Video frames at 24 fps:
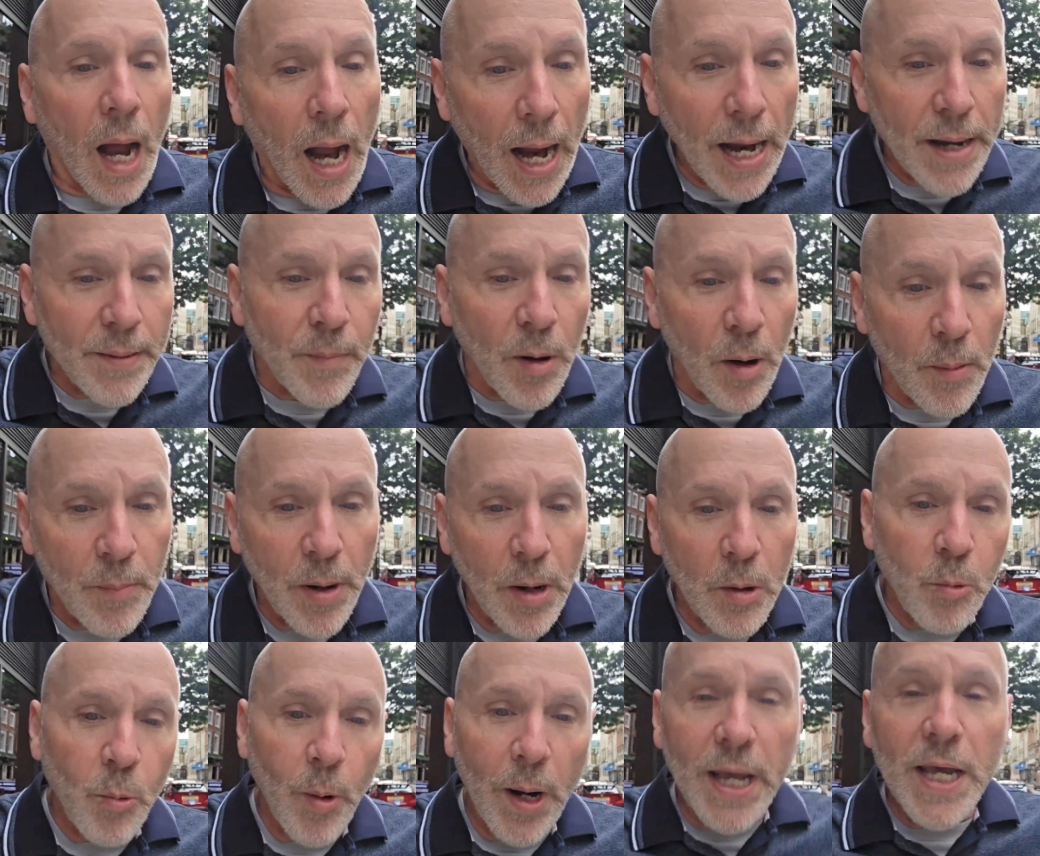I am on
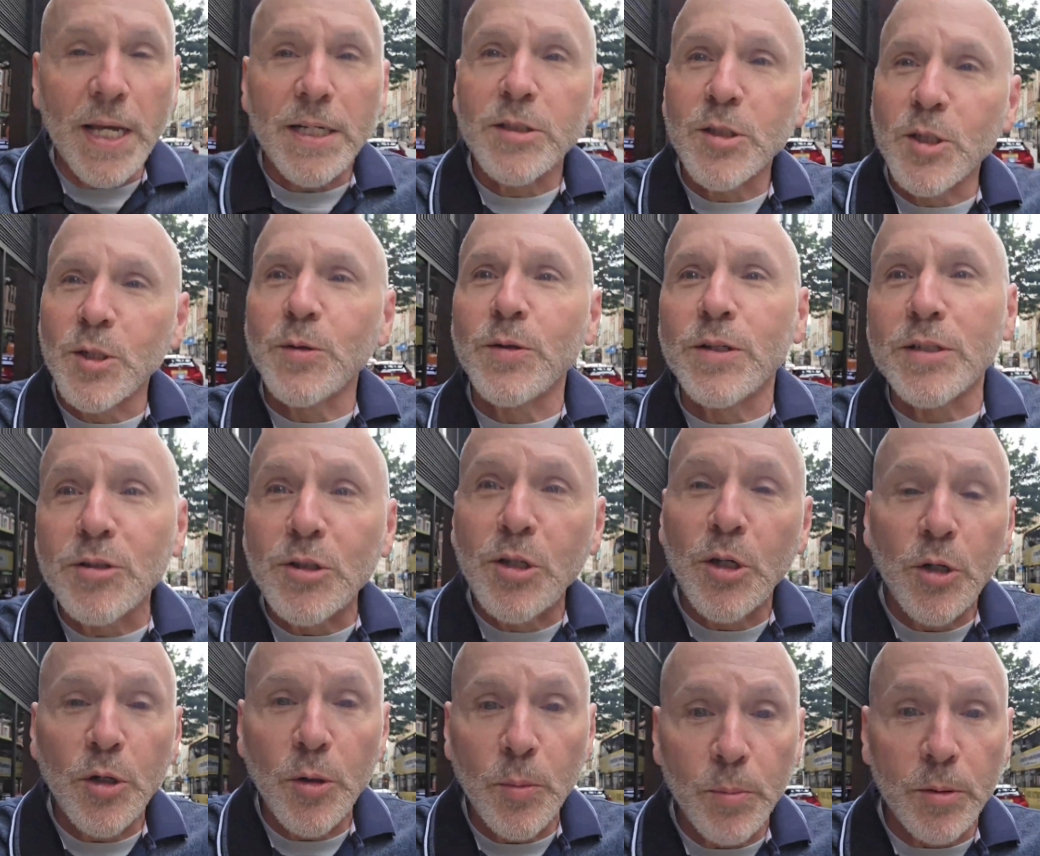my way to the
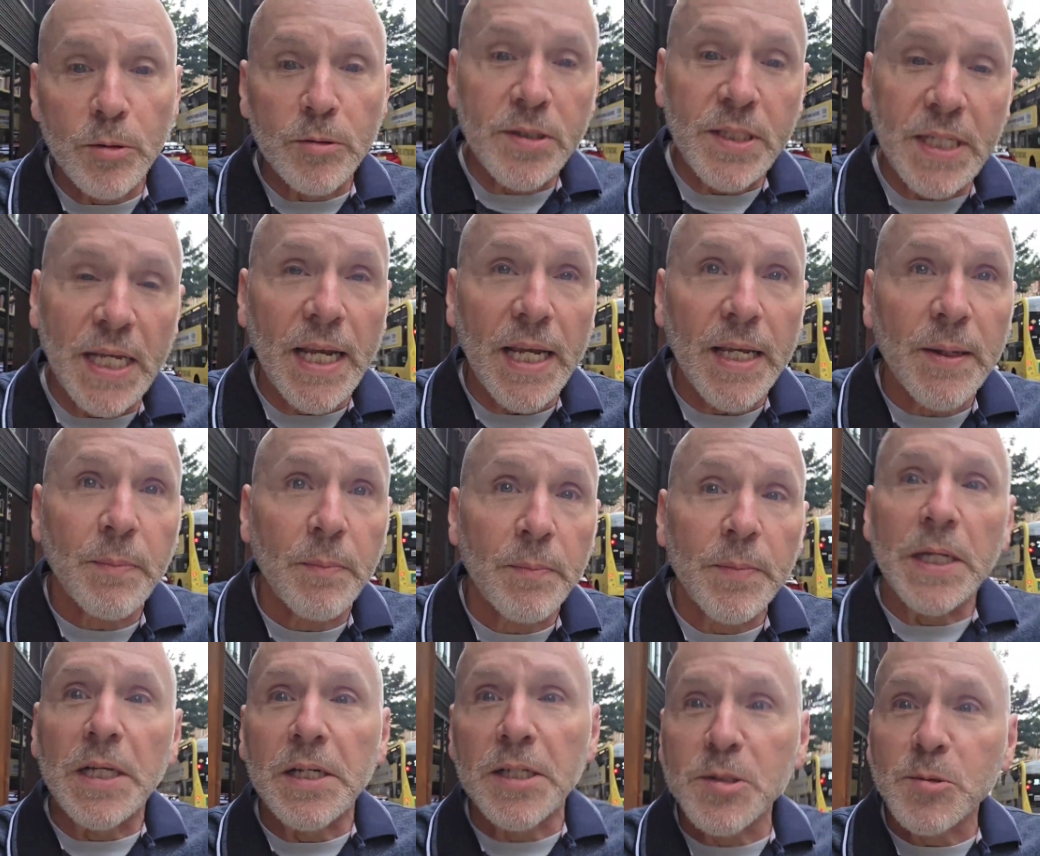Tudor boutique
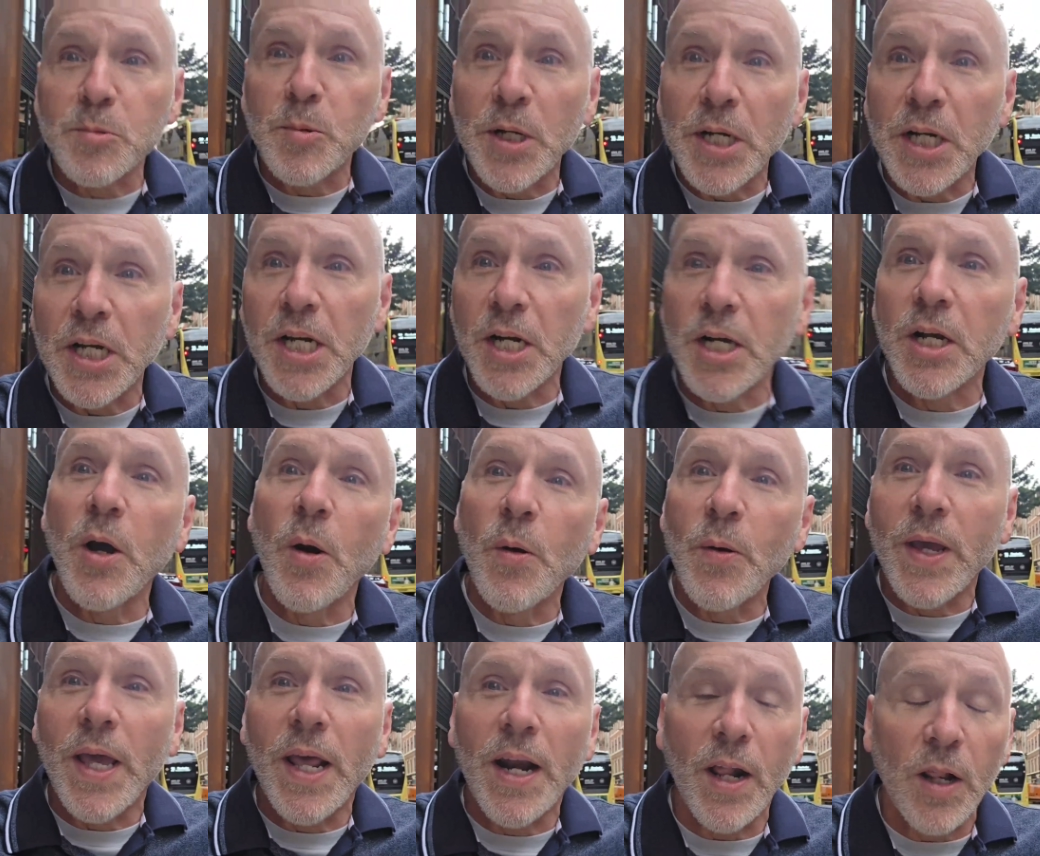because we're going to
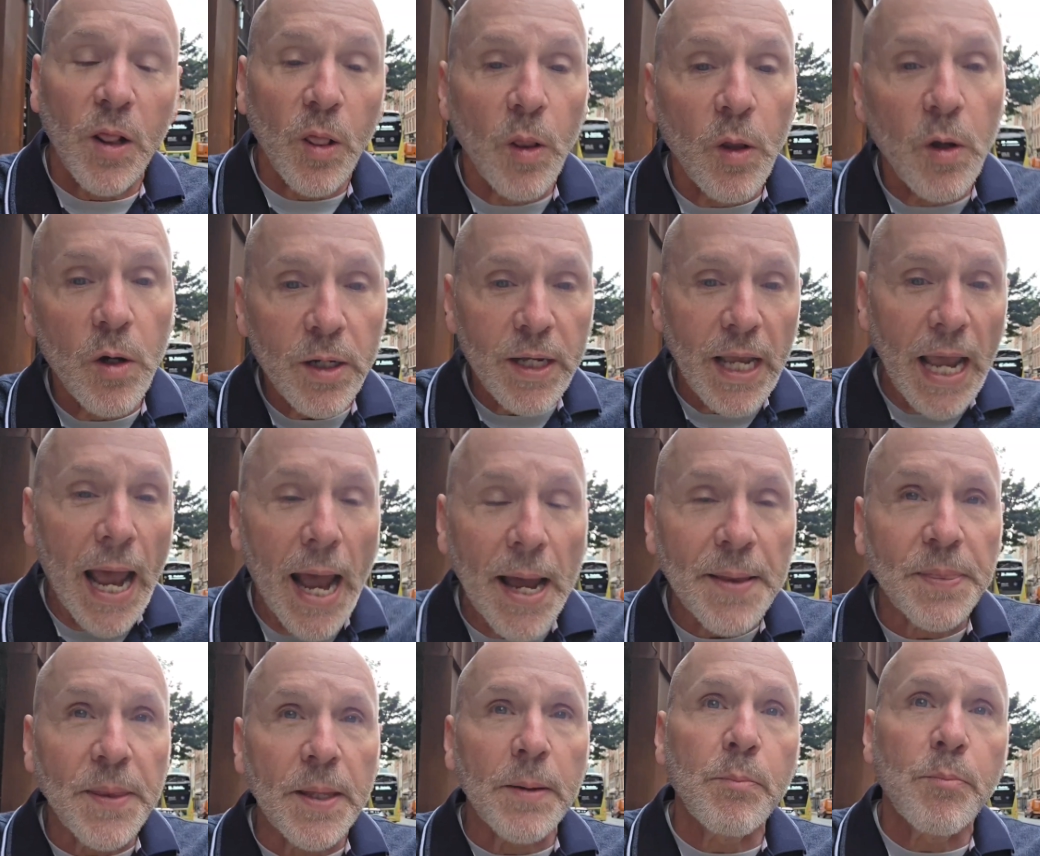go get a look
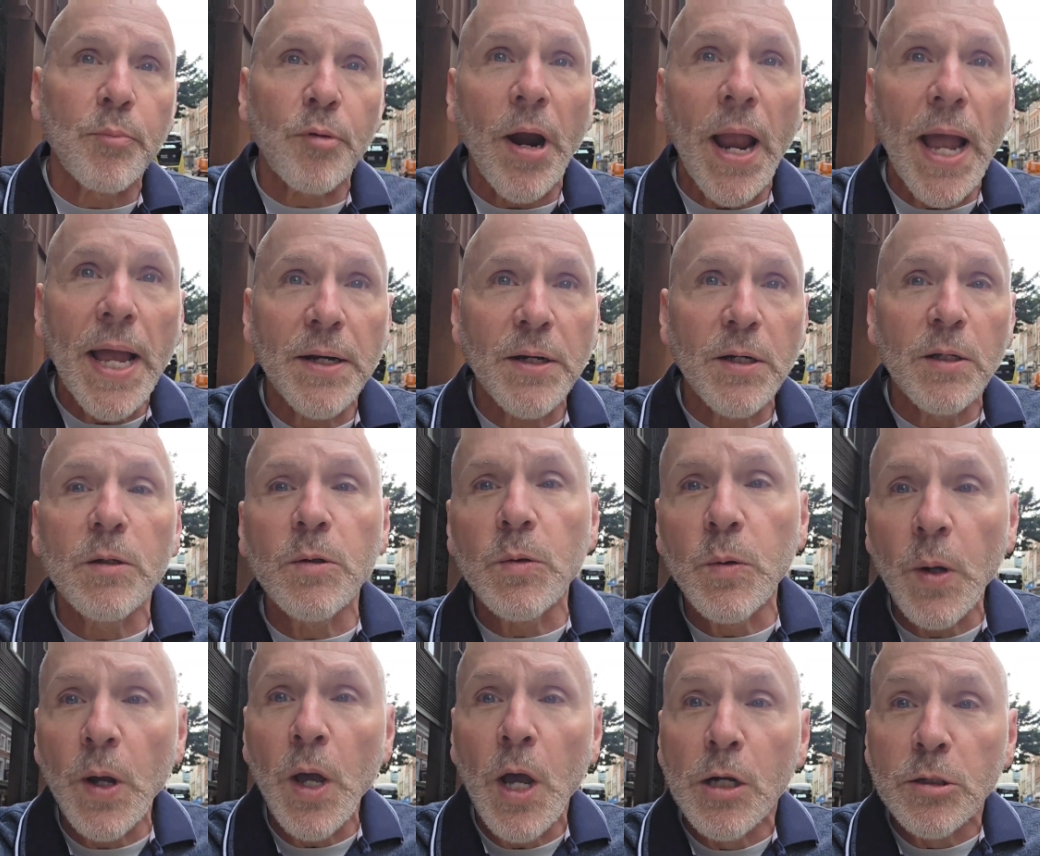at the brand
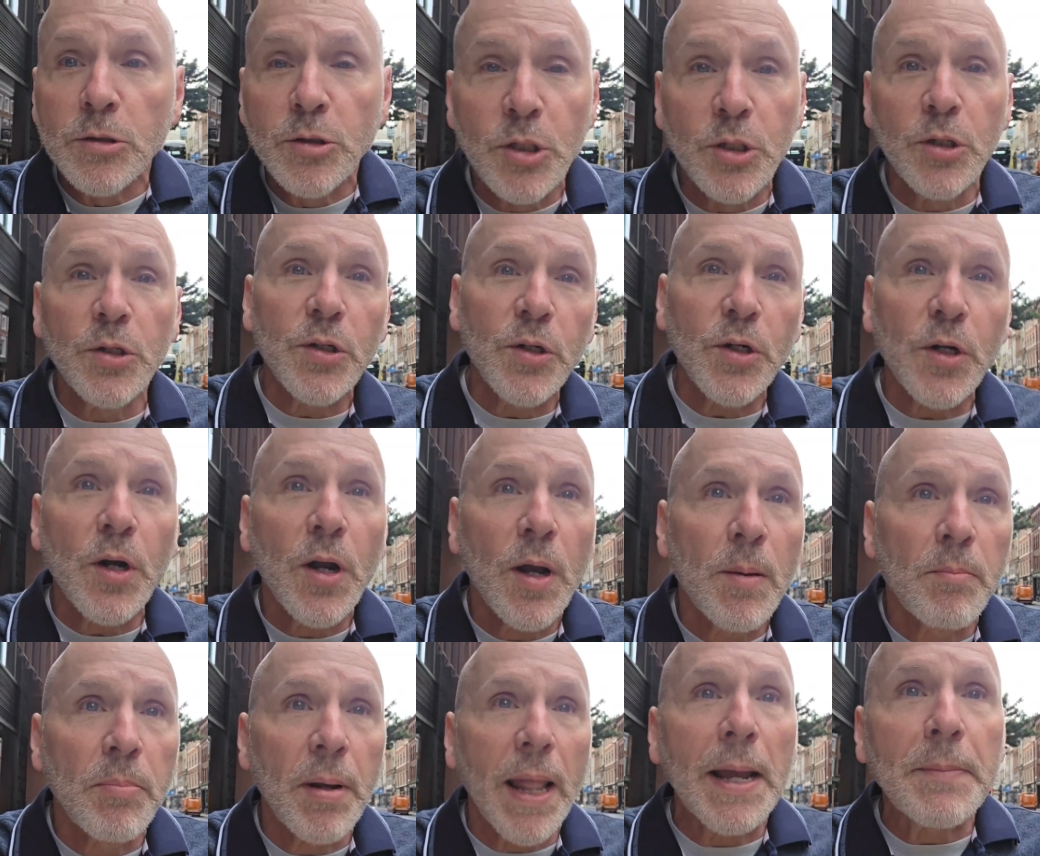new Tudor
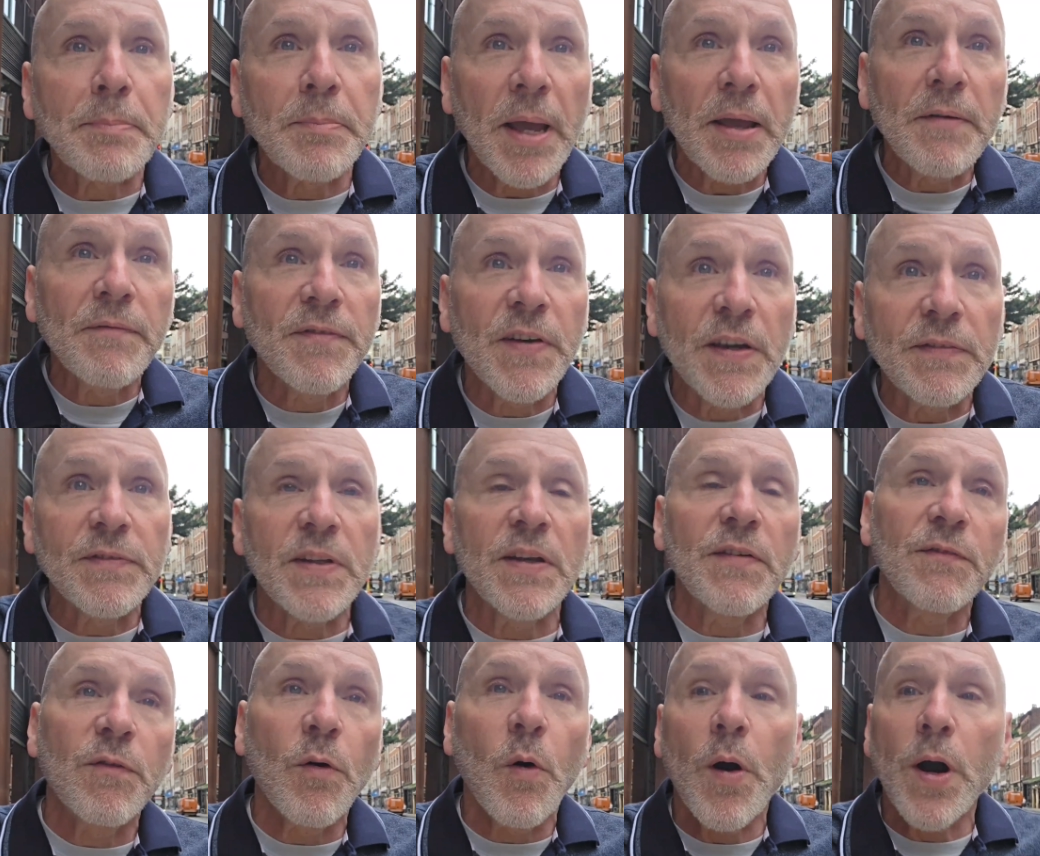Black Bay
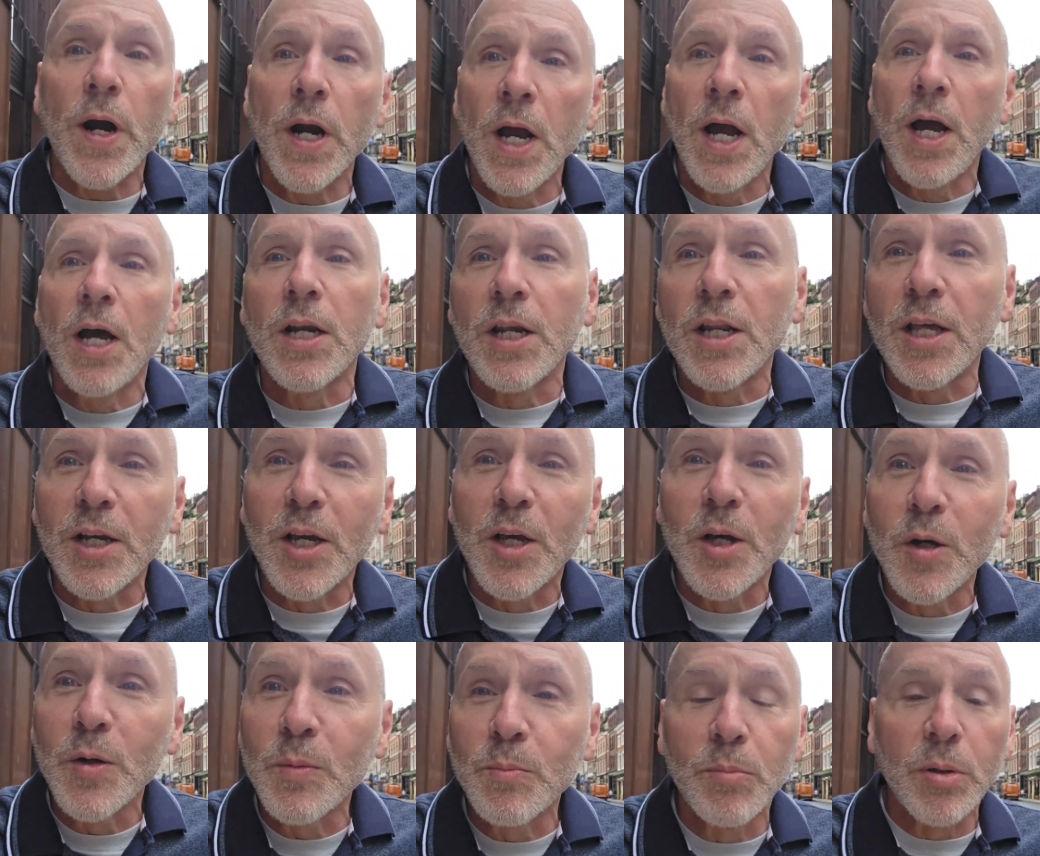54
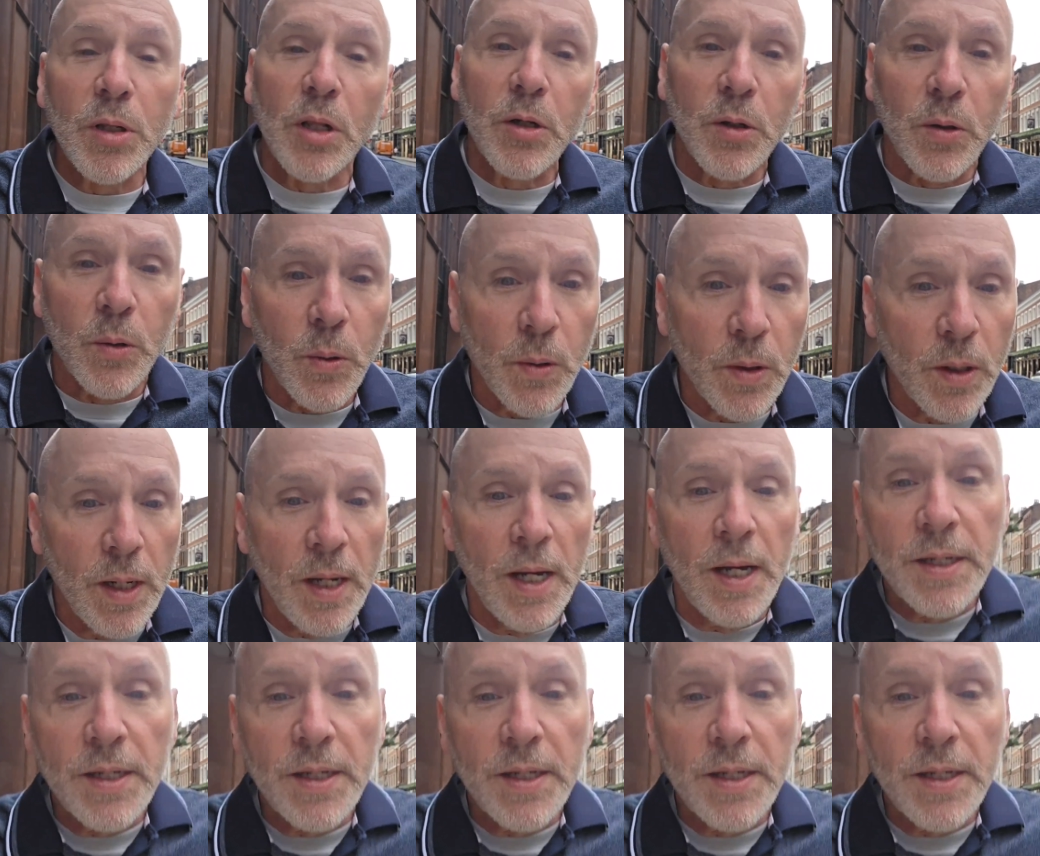Lagoon Blue.